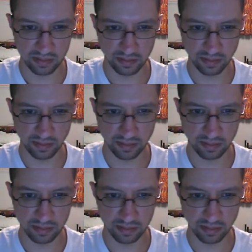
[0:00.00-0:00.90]

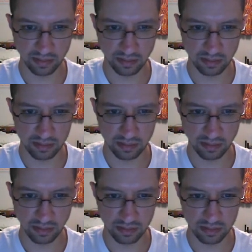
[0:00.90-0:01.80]

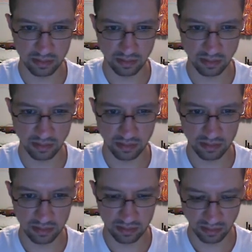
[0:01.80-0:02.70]

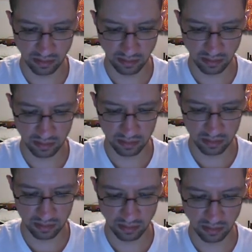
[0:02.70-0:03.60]

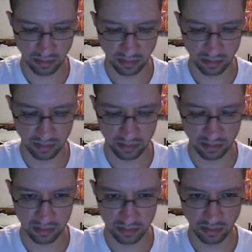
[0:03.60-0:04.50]

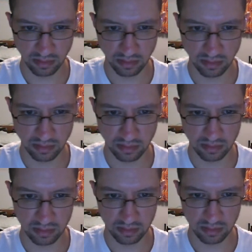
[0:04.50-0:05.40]

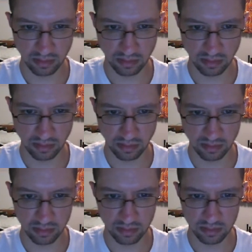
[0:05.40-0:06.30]

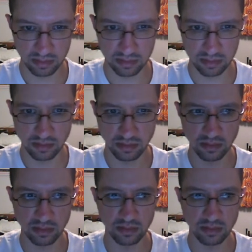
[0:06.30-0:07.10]
(silence)